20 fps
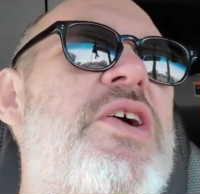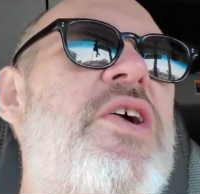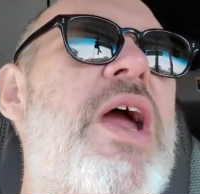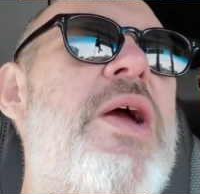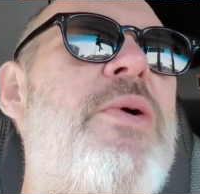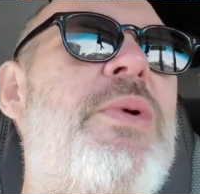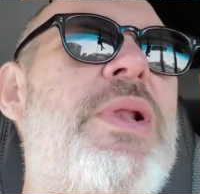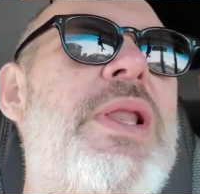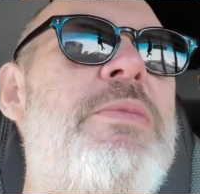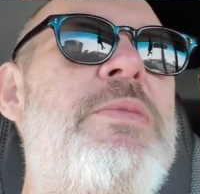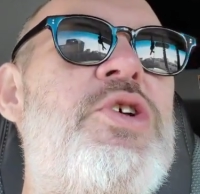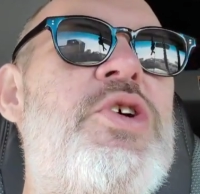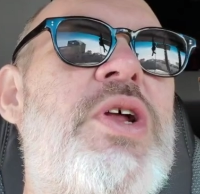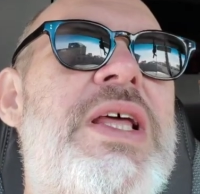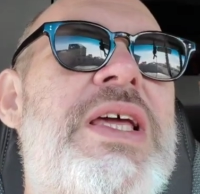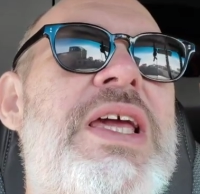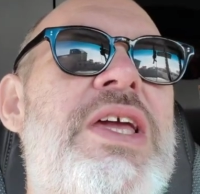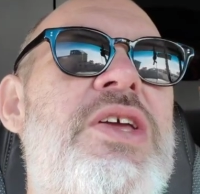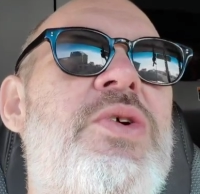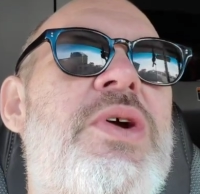all right, well, let me try
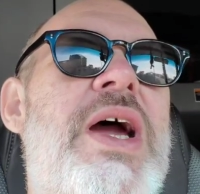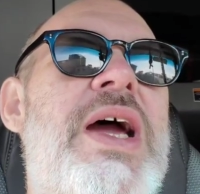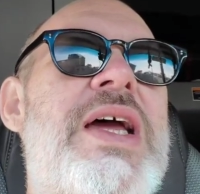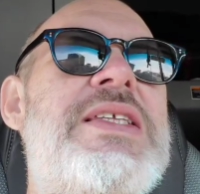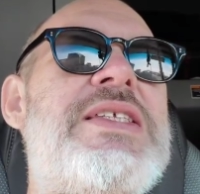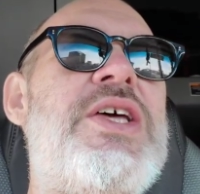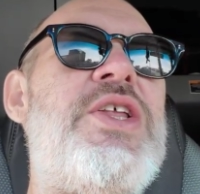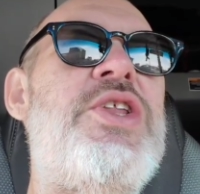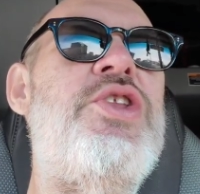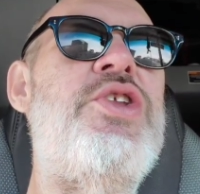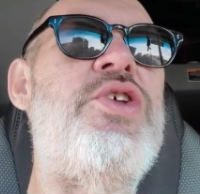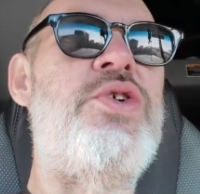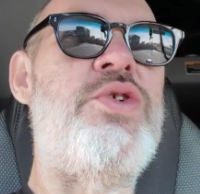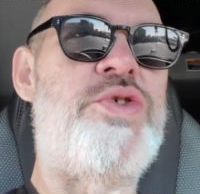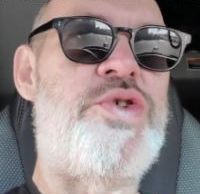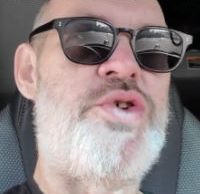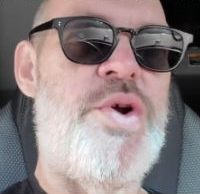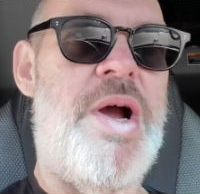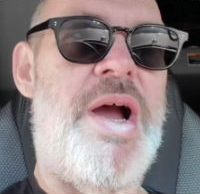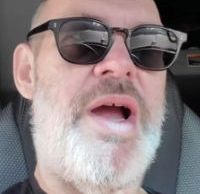to get you guys a new
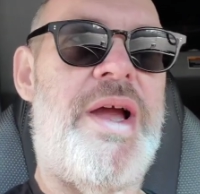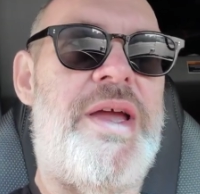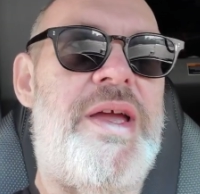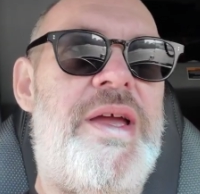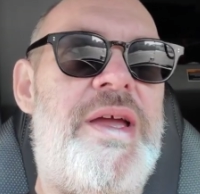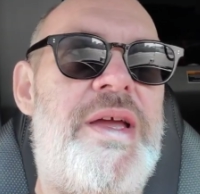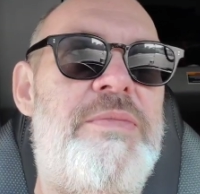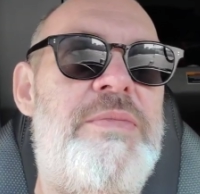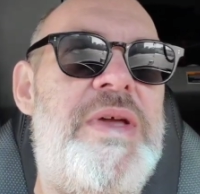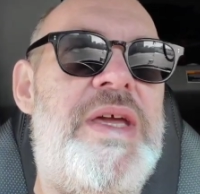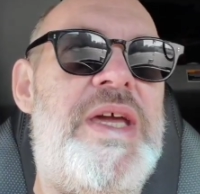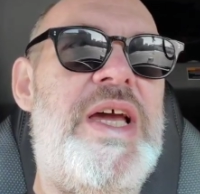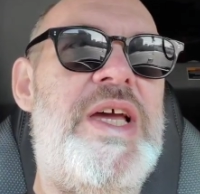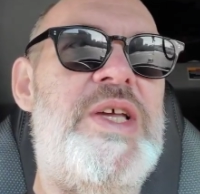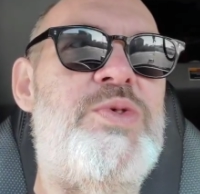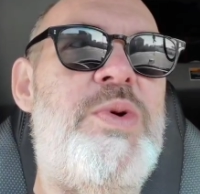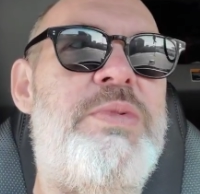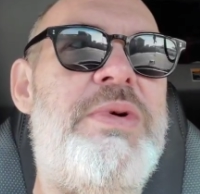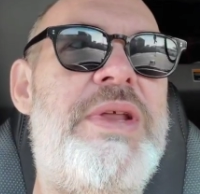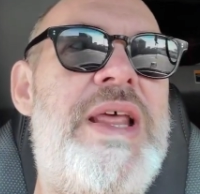truck
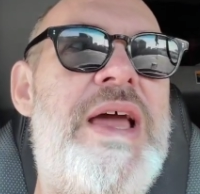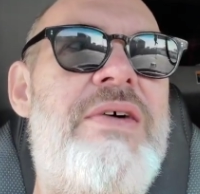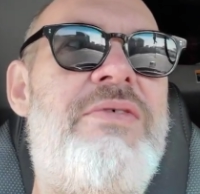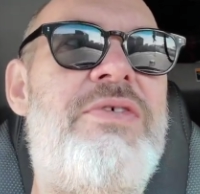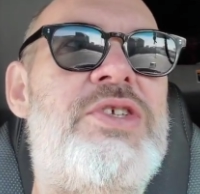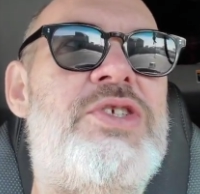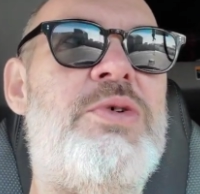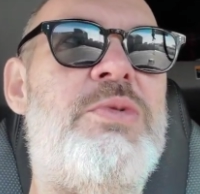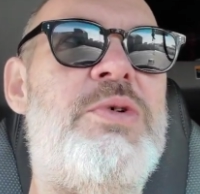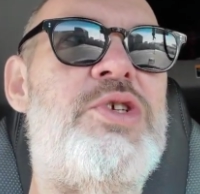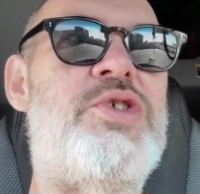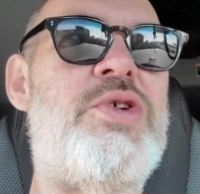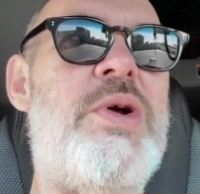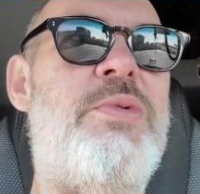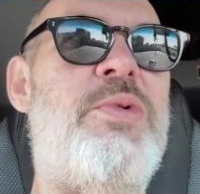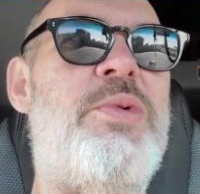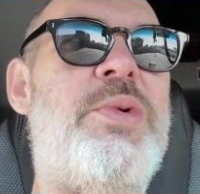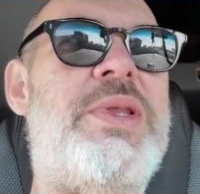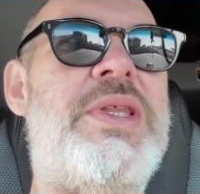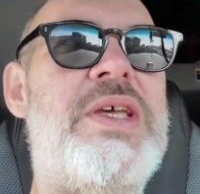because we've been having so much
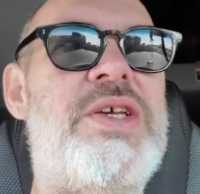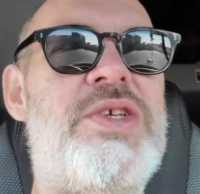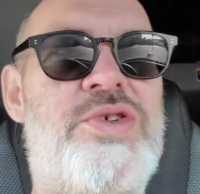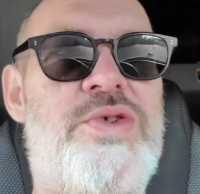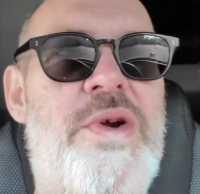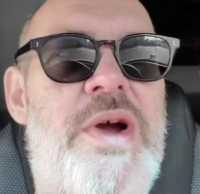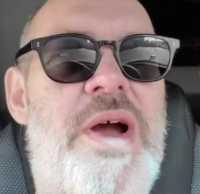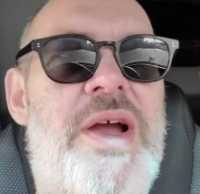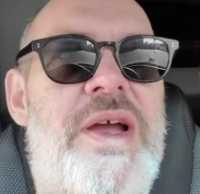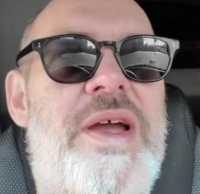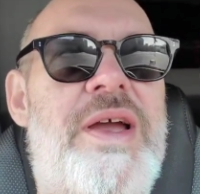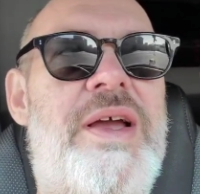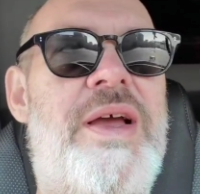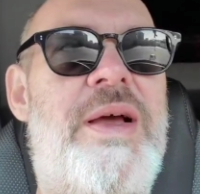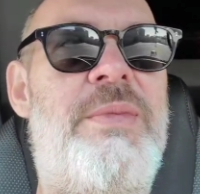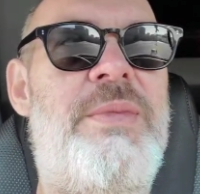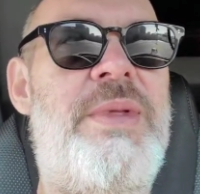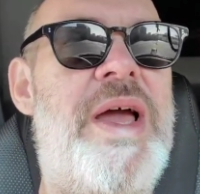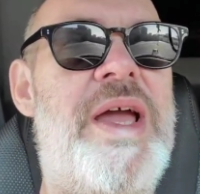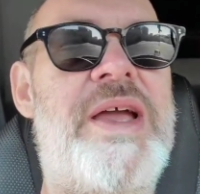trouble with this truck.
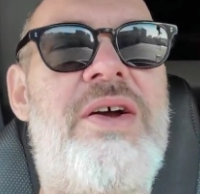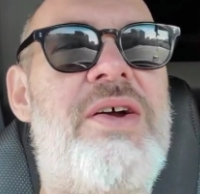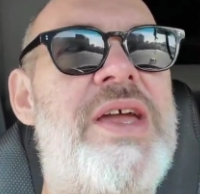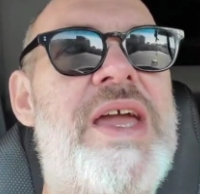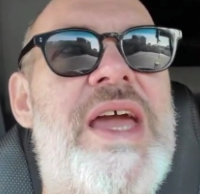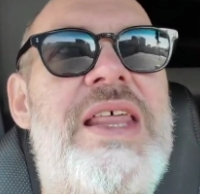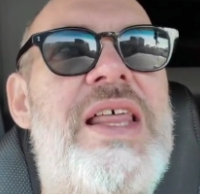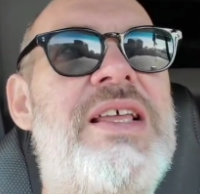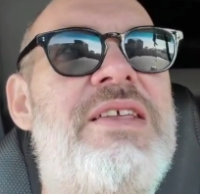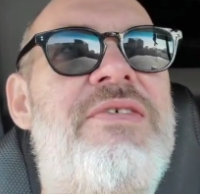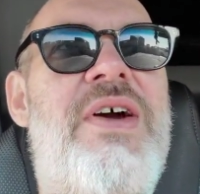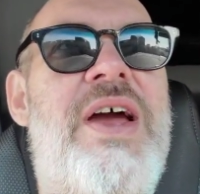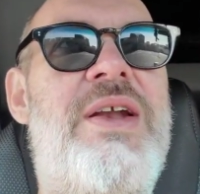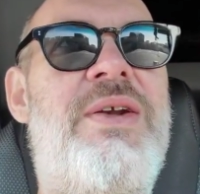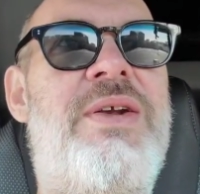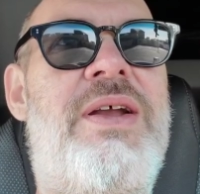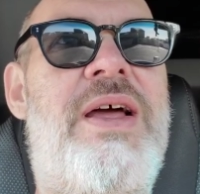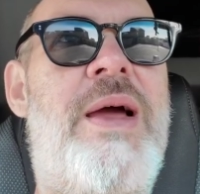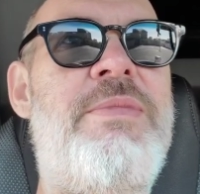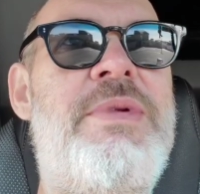I'm like, okay, that's
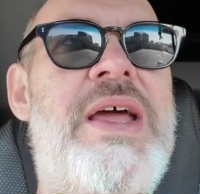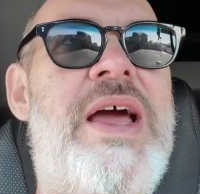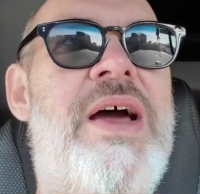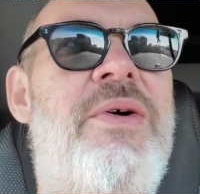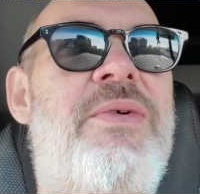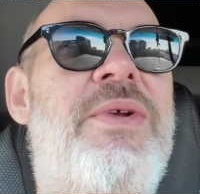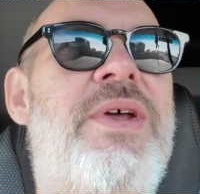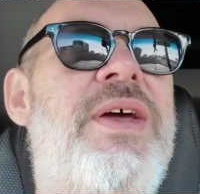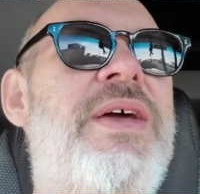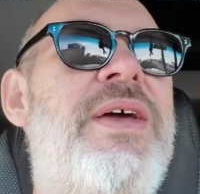fine. I'm down.